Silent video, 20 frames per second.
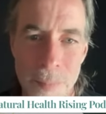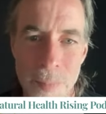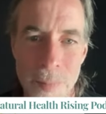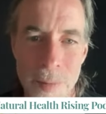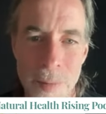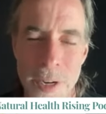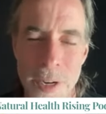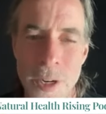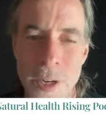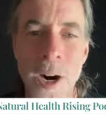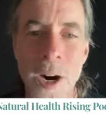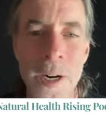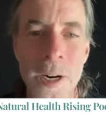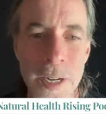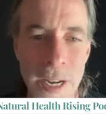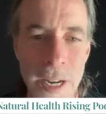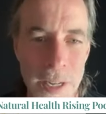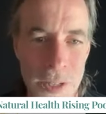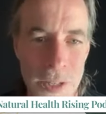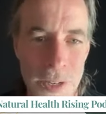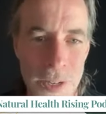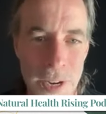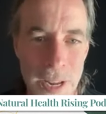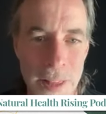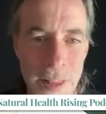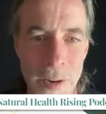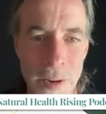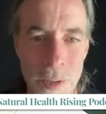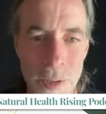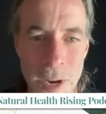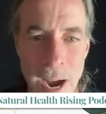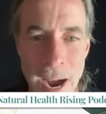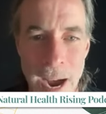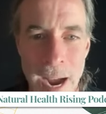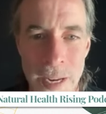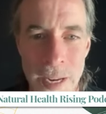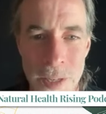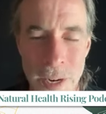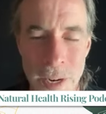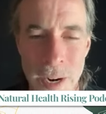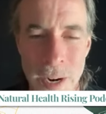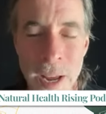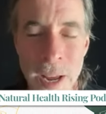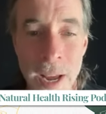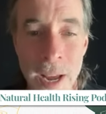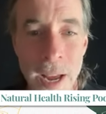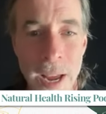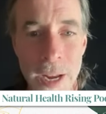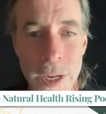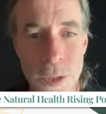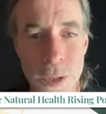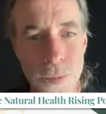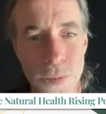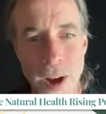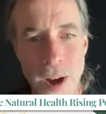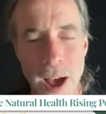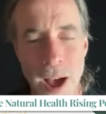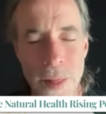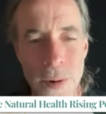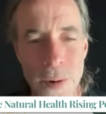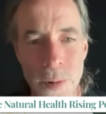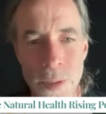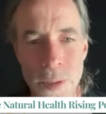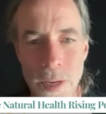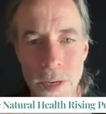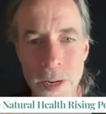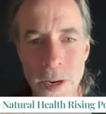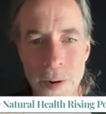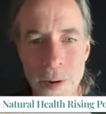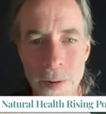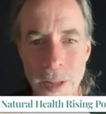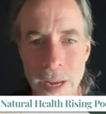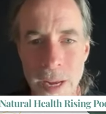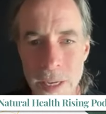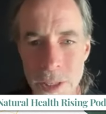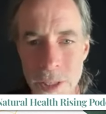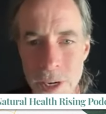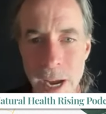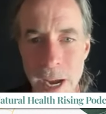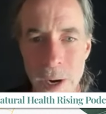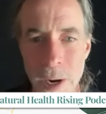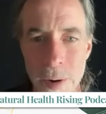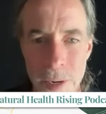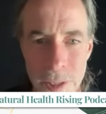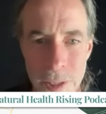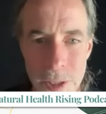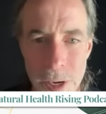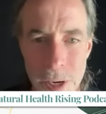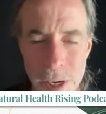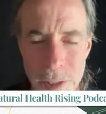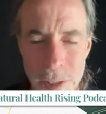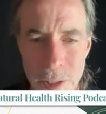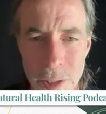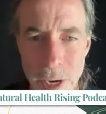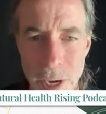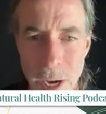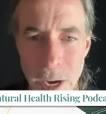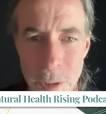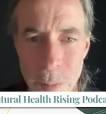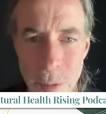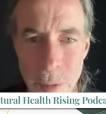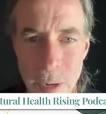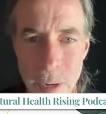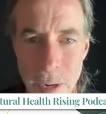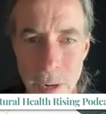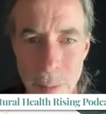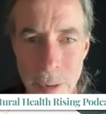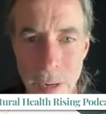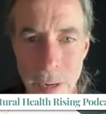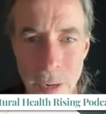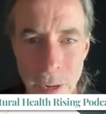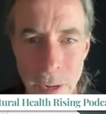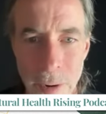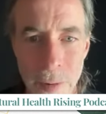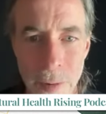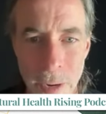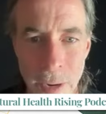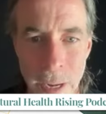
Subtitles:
darkness in those eyes. And his father was literally a snake oil salesman. I mean, literally